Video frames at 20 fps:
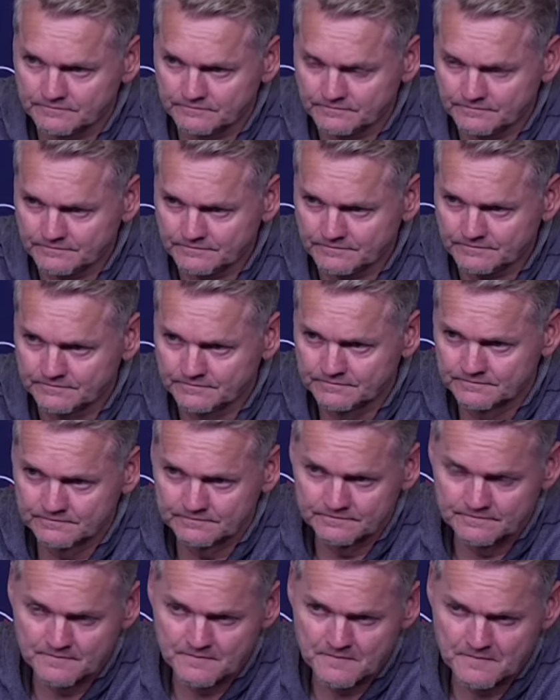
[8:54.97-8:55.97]
Coach, kind of
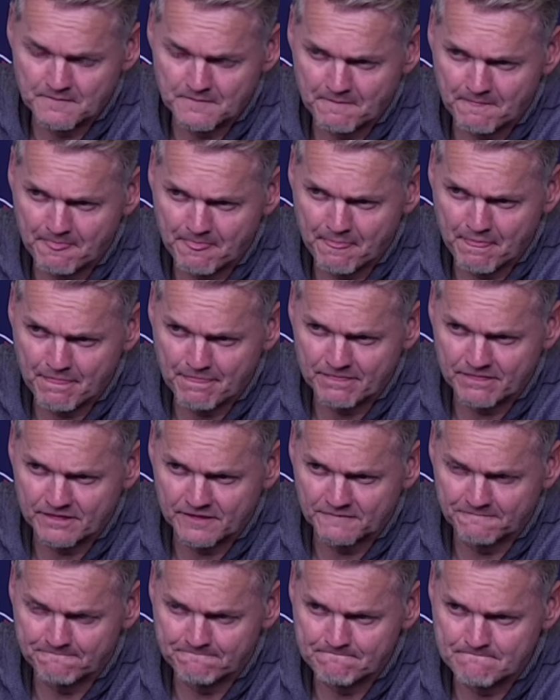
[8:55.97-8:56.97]
touching on that formation
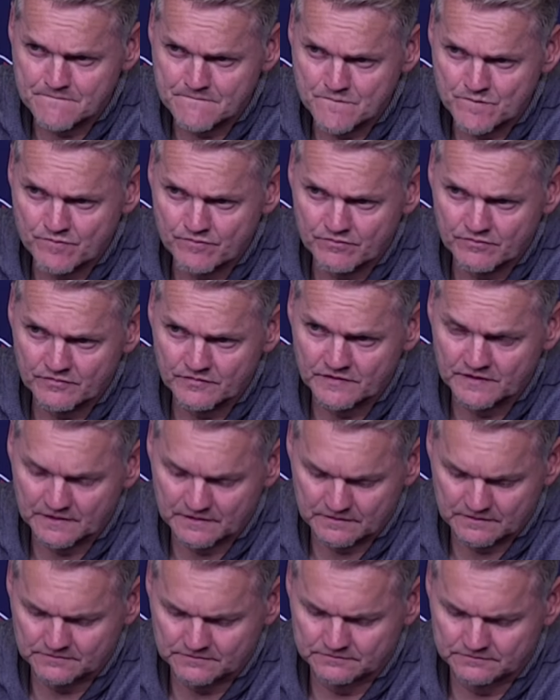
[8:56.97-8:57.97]
shift, Caden Glover comes in
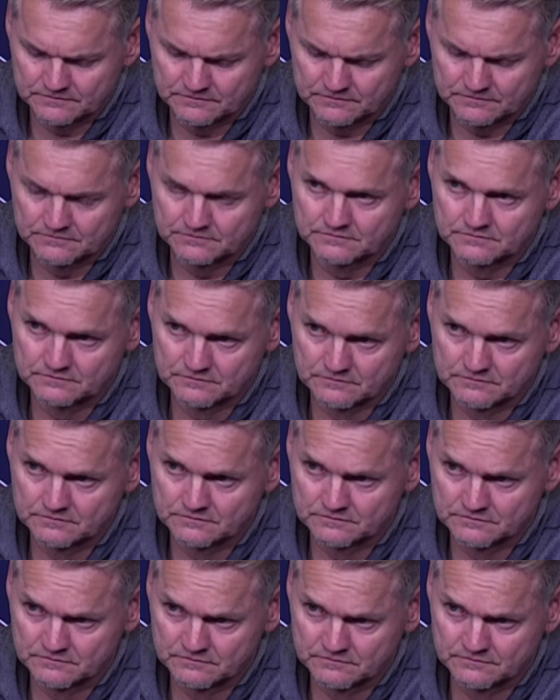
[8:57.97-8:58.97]
for his
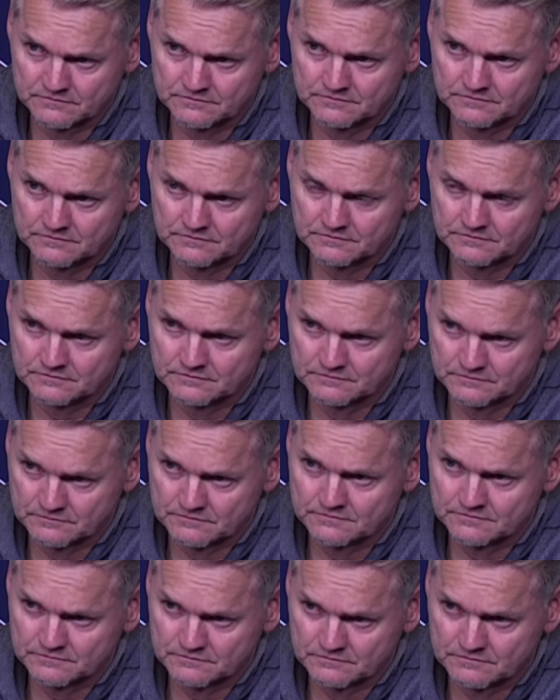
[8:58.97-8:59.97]
longest uh, appearance,
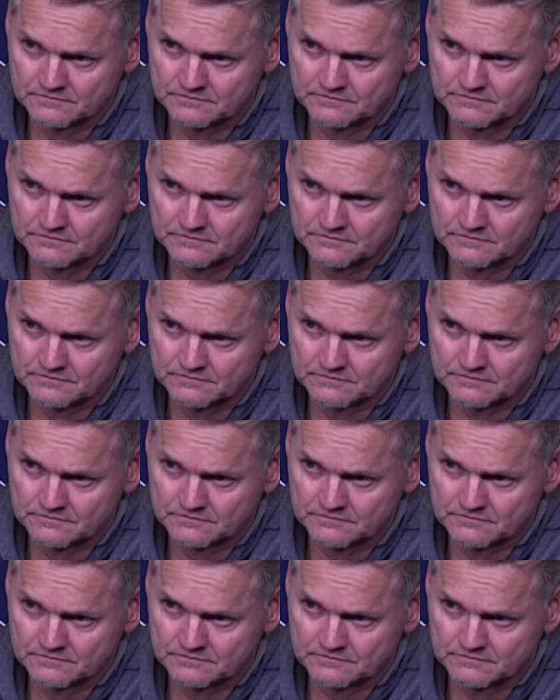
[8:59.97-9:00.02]
I think,